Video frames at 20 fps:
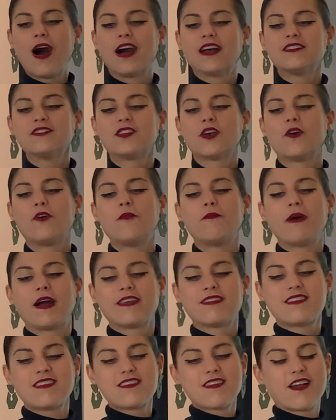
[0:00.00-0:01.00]
Hans
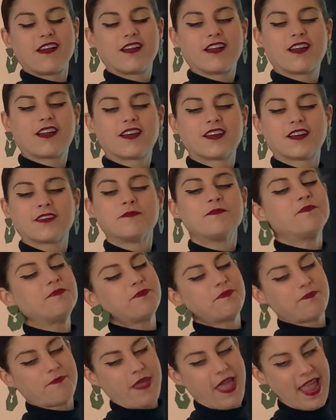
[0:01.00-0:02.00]
Holbein the Younger
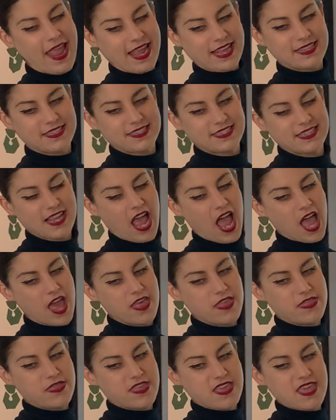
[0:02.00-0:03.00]
paints
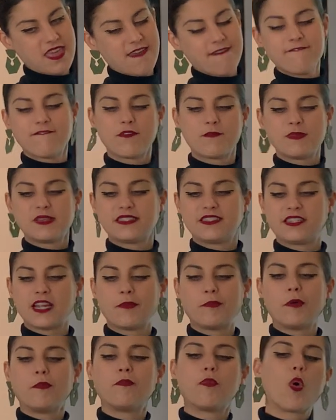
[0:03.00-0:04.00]
the infamous
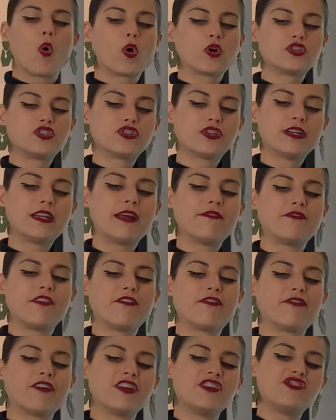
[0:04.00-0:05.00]
double portrait of the
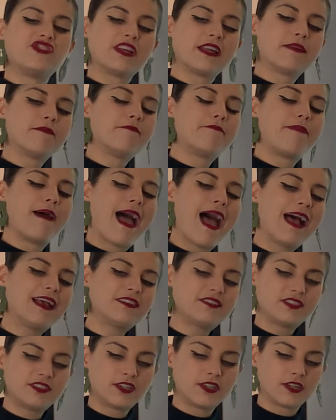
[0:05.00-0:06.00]
French
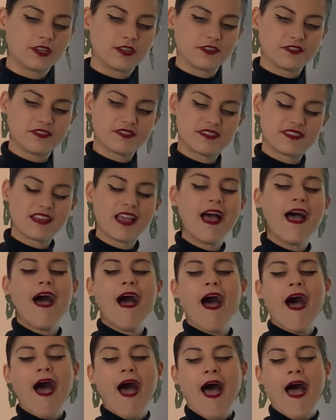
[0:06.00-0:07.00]
ambassadors.
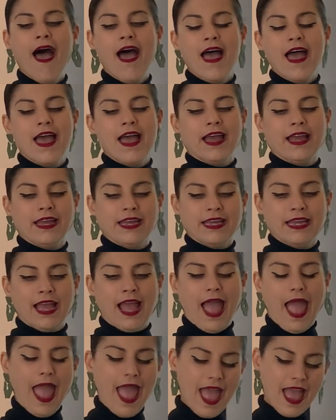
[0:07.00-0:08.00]

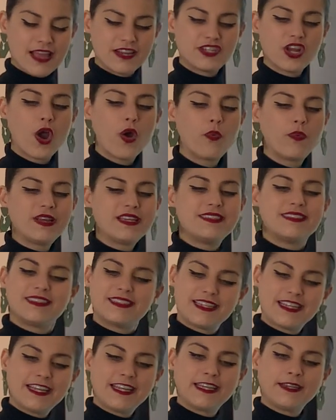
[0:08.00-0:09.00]
And we
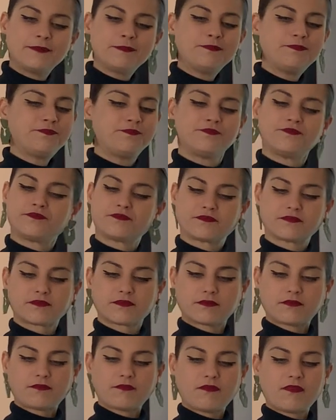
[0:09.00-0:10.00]
see
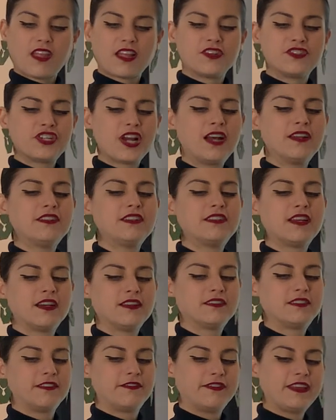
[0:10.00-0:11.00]
Jean de
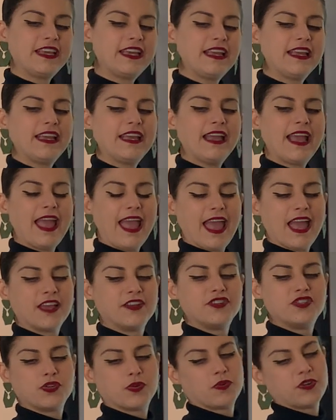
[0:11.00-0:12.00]
Dinteville
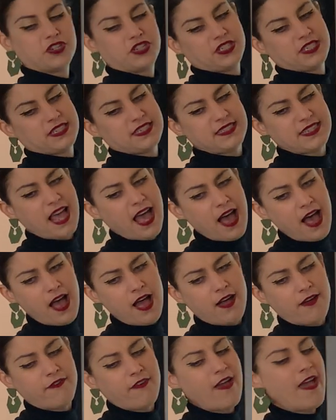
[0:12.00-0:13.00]
and George de
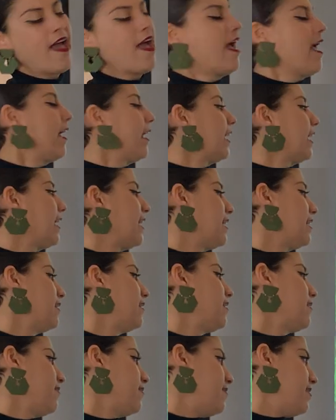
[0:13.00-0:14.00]
Selve
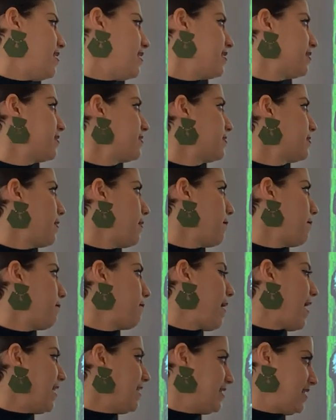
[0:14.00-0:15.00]
in this
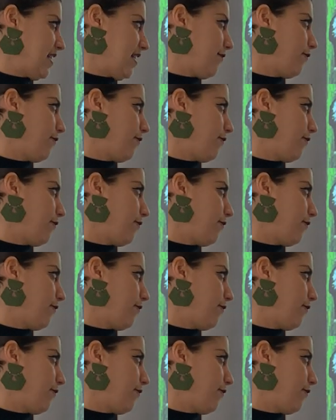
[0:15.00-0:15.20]
painting.